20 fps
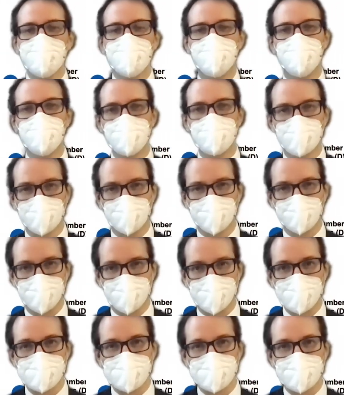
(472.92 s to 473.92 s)
few
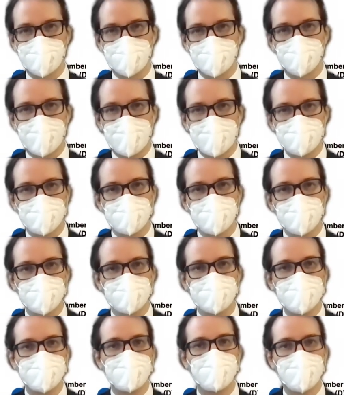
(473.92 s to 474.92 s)
tokens, and you're
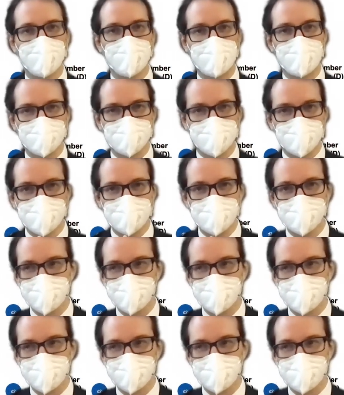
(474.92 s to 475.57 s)
absolutely correct. This is